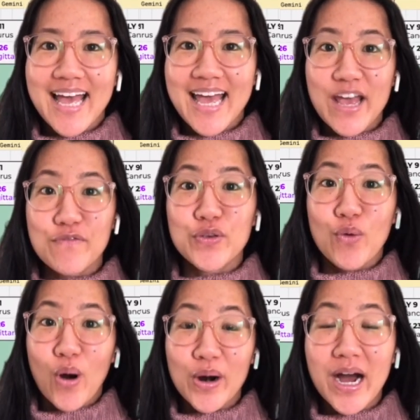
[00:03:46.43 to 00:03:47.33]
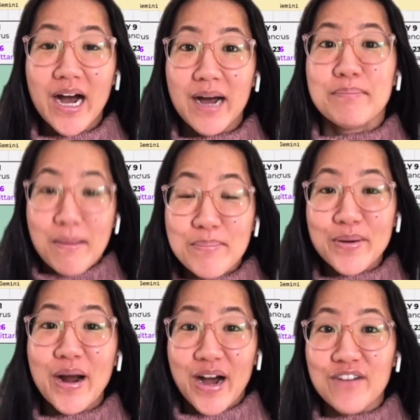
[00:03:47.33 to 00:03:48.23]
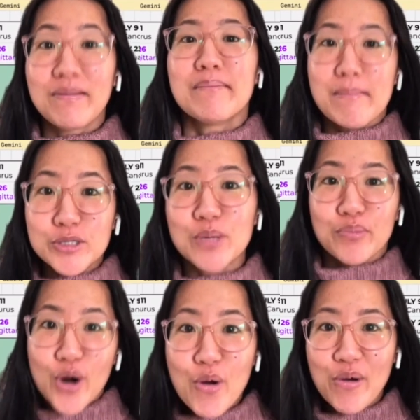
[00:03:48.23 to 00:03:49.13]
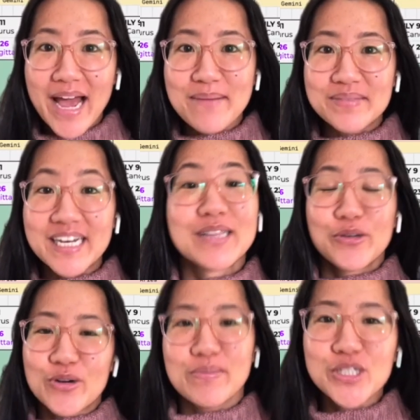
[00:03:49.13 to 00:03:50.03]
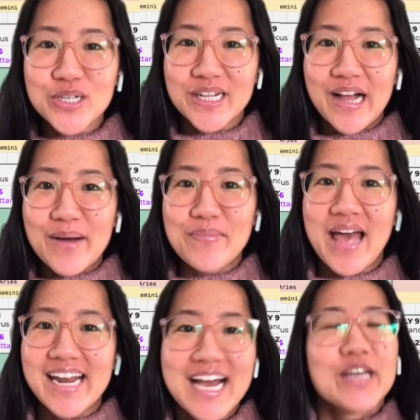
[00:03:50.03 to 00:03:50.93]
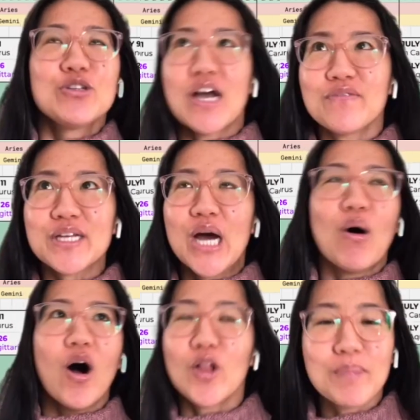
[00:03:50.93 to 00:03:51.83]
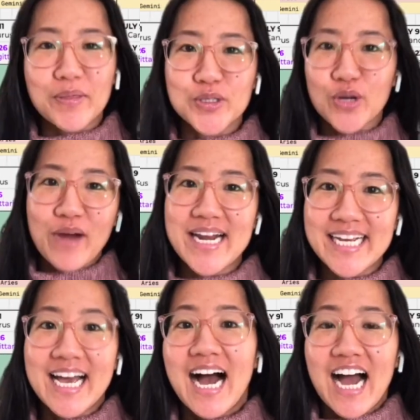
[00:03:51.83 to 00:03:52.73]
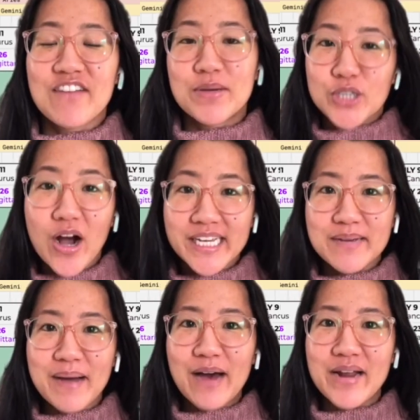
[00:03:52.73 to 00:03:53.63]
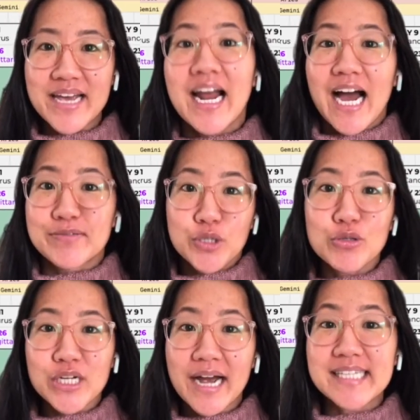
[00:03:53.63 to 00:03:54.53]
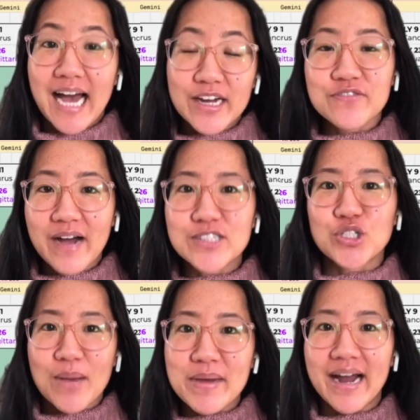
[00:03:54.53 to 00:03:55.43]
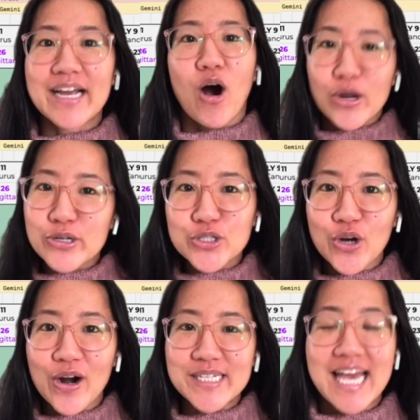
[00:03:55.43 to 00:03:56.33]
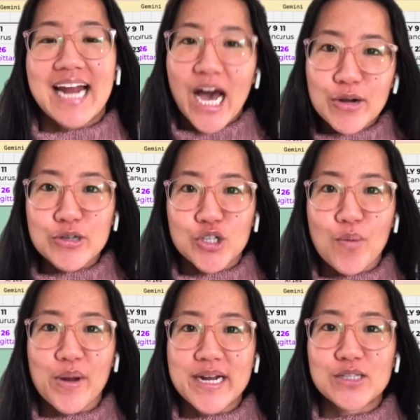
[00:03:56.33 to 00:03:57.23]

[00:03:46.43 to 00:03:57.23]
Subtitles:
If you are a member of my membership program, the Lunar Mission Club, then you definitely know all about this already. I've been talking about it. I've showed you guys how to find Gemini on your charts and how to interpret it.